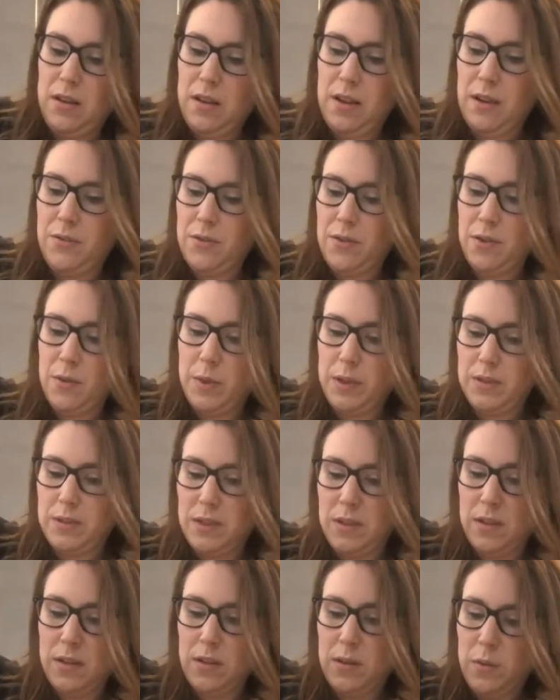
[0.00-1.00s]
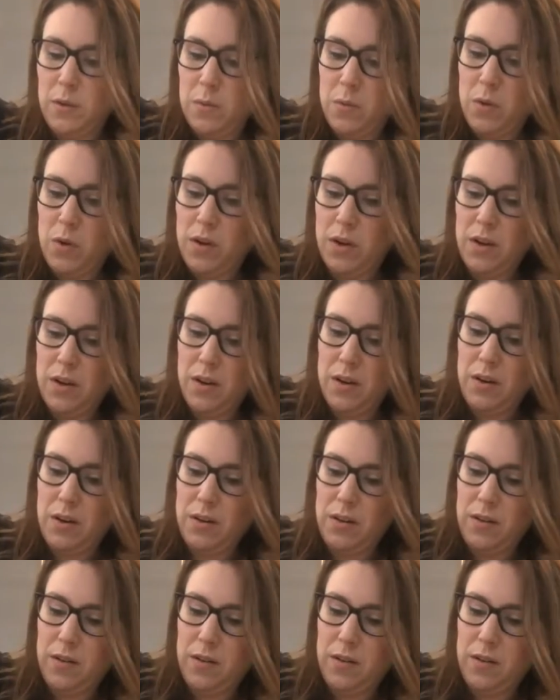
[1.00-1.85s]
after I mix it a little bit more here.